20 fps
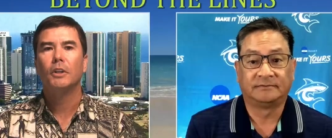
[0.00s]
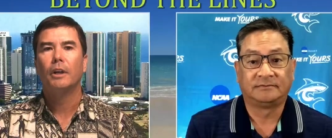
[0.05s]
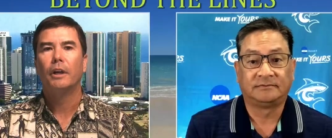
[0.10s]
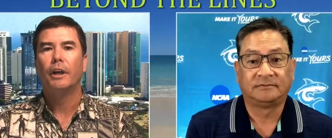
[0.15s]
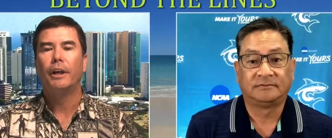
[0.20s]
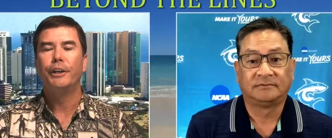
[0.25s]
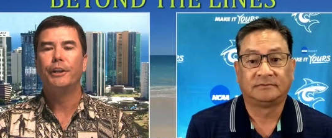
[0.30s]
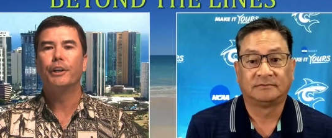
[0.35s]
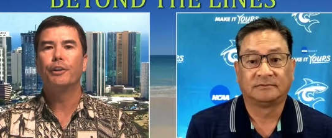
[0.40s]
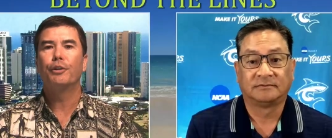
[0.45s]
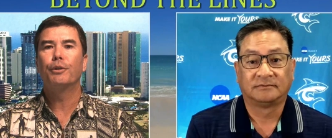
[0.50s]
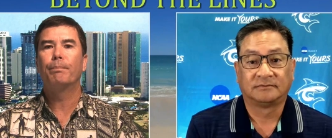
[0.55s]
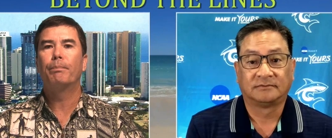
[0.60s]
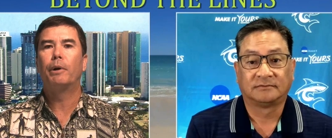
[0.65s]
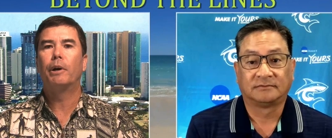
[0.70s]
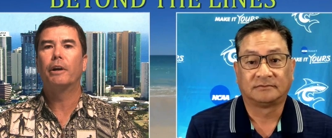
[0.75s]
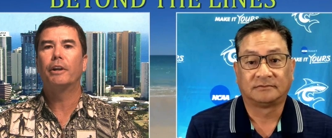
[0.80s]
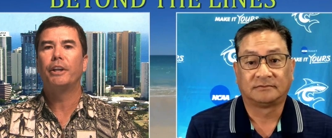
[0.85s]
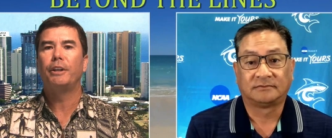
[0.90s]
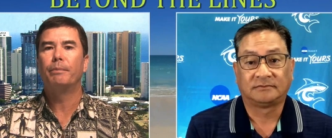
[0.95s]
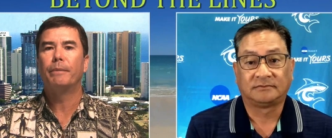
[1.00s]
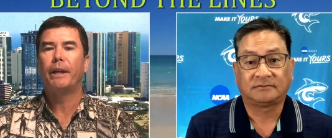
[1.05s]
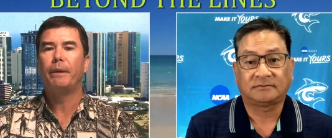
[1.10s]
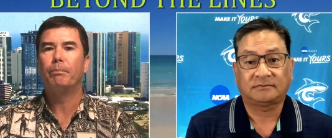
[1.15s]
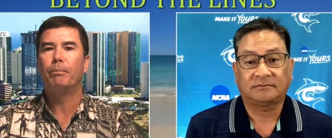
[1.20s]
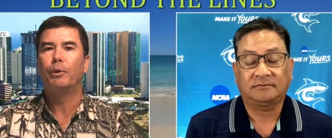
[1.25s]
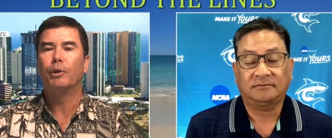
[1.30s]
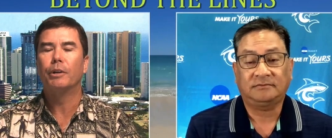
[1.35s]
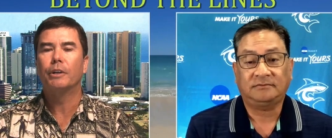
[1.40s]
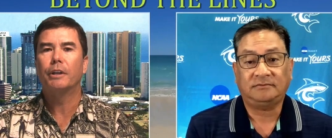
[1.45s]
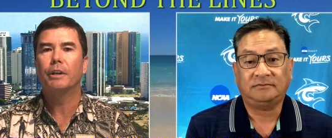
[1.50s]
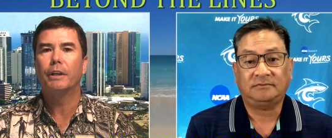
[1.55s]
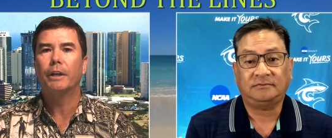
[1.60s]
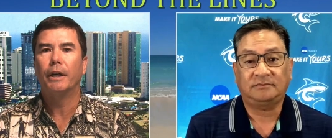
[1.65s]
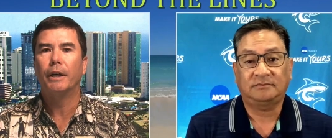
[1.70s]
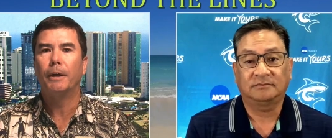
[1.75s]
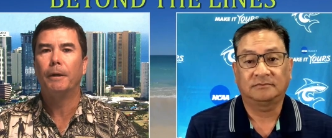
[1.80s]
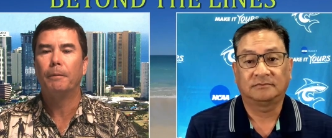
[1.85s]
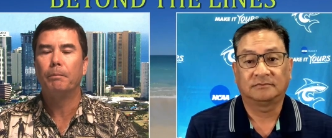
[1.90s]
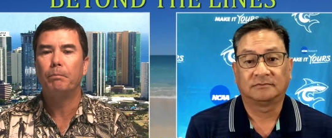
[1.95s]
Speaker 1: Another part in my book,
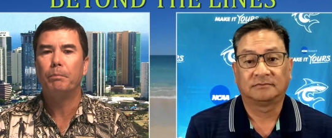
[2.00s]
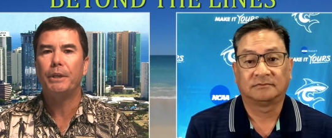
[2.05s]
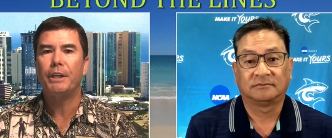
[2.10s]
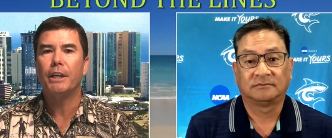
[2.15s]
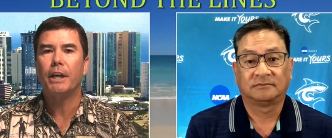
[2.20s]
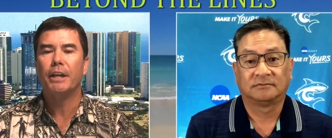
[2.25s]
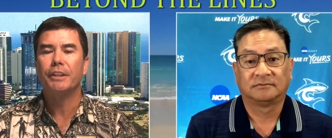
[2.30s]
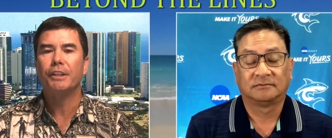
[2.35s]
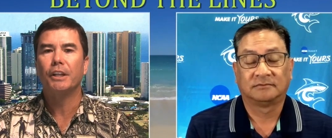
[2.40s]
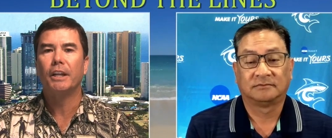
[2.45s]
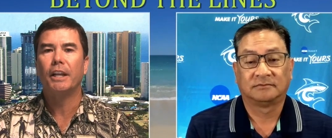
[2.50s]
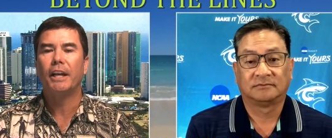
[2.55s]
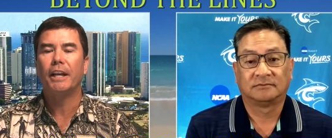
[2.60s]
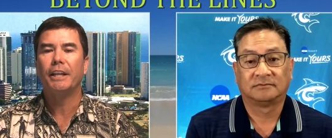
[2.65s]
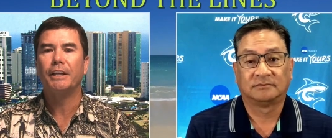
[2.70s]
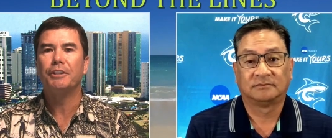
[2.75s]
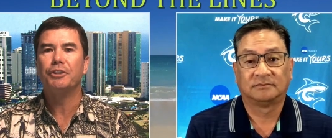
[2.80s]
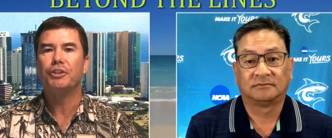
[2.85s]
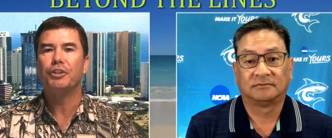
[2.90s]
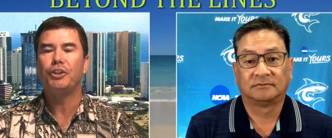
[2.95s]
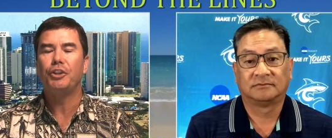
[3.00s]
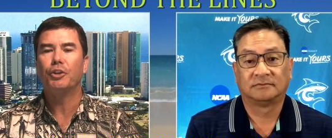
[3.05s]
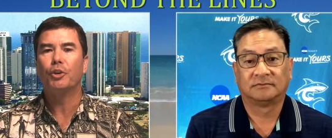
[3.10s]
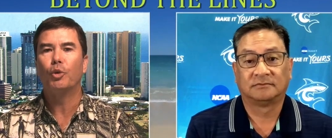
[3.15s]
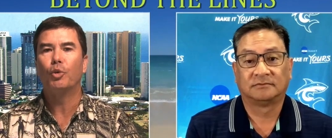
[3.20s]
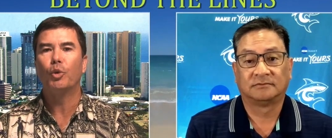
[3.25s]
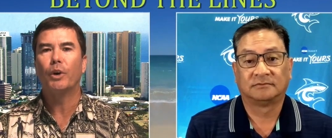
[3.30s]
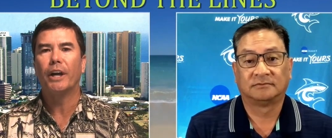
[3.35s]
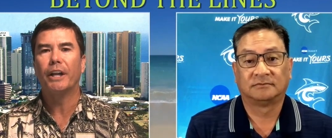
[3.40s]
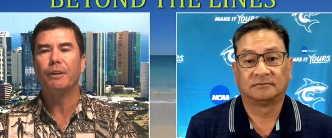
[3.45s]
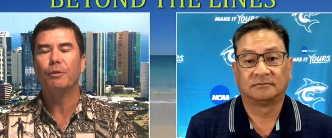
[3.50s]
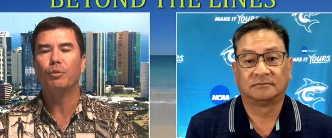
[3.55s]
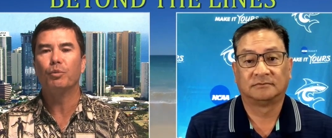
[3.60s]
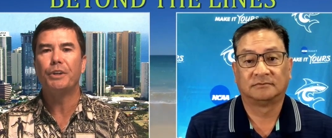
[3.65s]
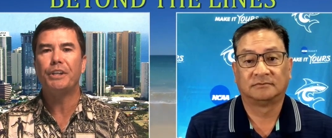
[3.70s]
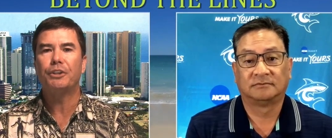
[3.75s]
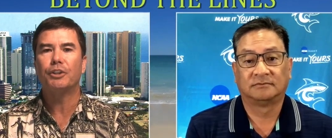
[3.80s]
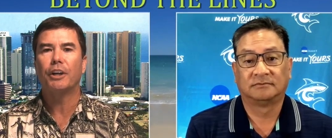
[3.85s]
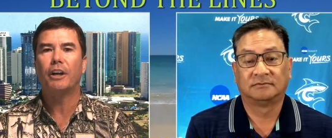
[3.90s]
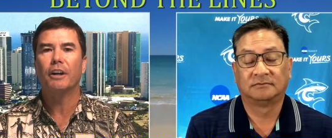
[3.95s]
um, Beyond the Lines, you know, I
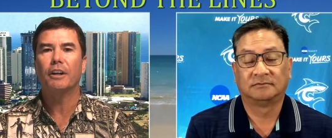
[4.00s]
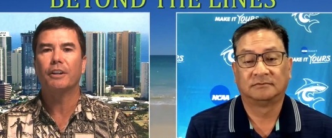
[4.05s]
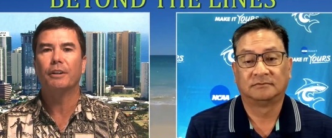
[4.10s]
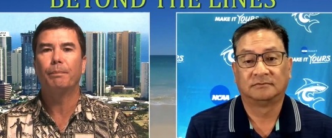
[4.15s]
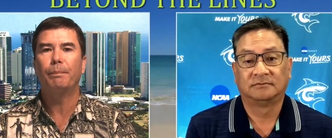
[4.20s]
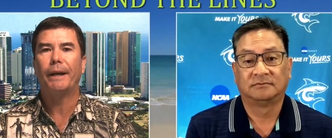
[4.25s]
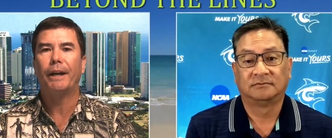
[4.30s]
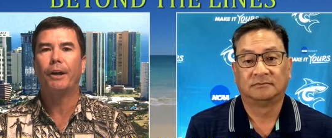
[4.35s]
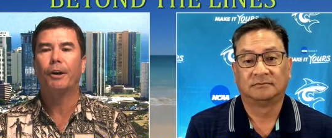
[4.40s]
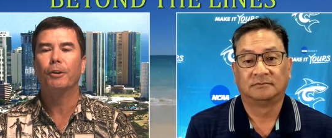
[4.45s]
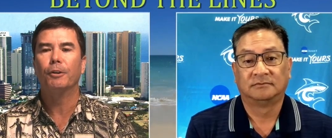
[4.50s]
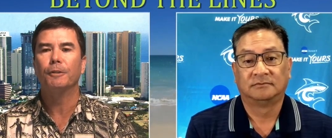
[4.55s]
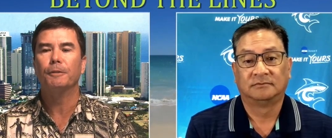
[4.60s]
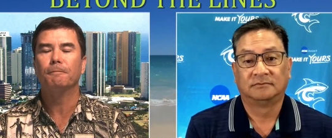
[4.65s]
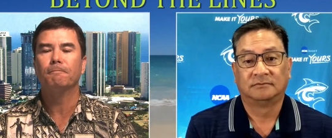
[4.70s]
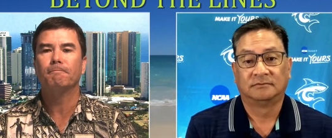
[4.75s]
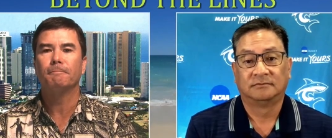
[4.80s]
we talk about